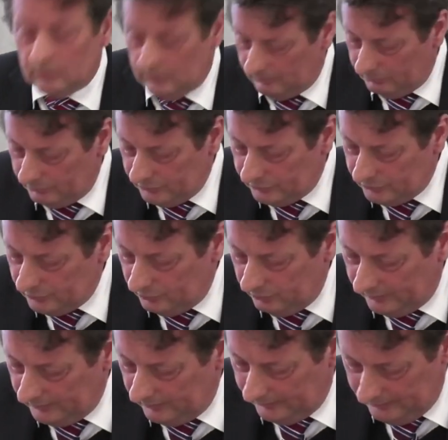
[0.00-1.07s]
And we'll just
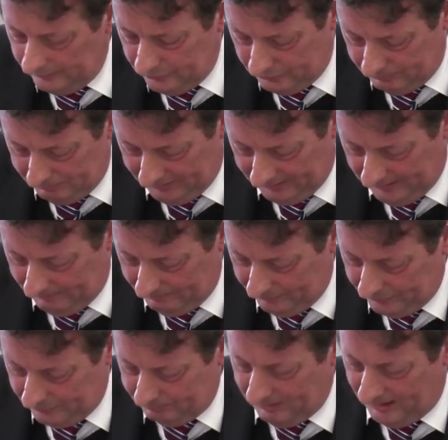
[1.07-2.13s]
quickly just pick up
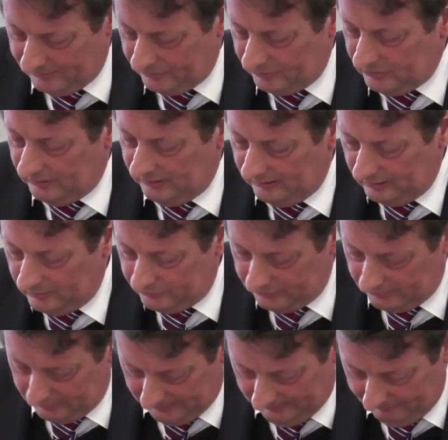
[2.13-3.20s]
this passage here because
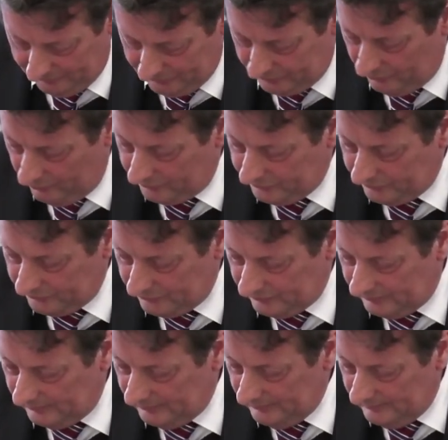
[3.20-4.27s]
it emphasises
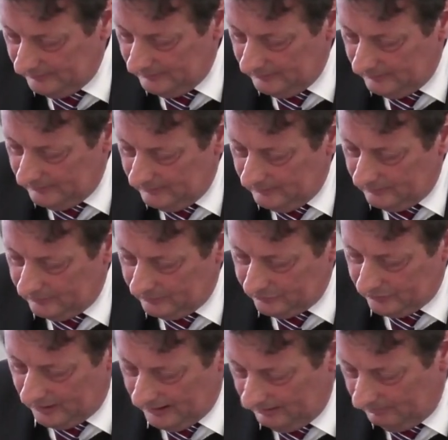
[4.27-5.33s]
the
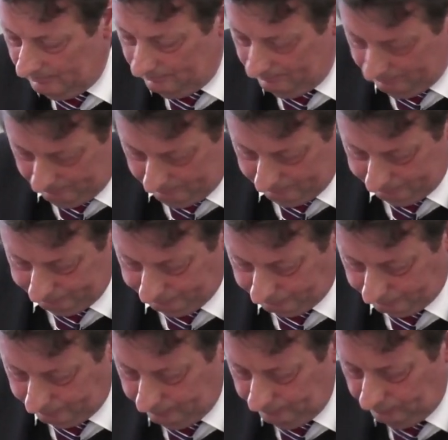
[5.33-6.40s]
same
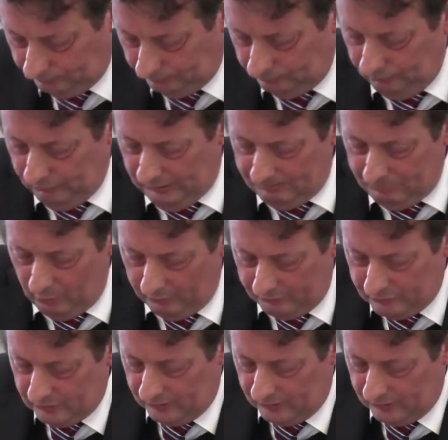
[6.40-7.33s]
point.